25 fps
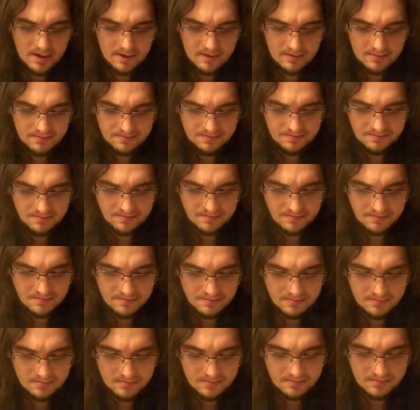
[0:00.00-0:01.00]

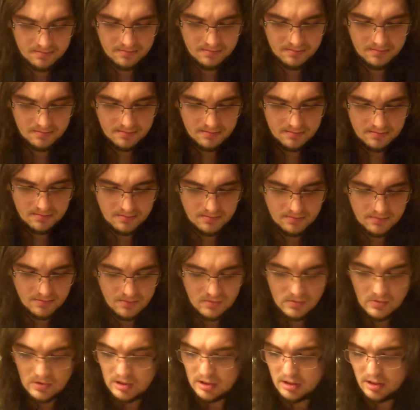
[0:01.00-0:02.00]

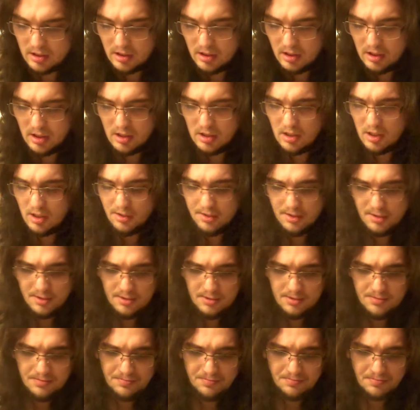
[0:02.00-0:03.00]

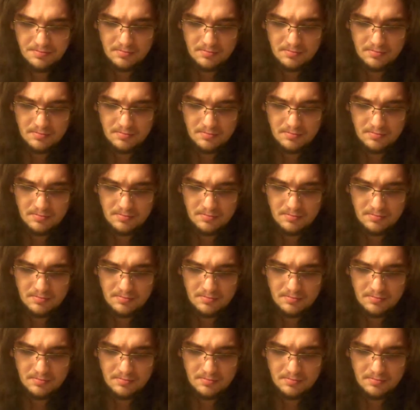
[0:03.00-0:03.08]
Nothing is said.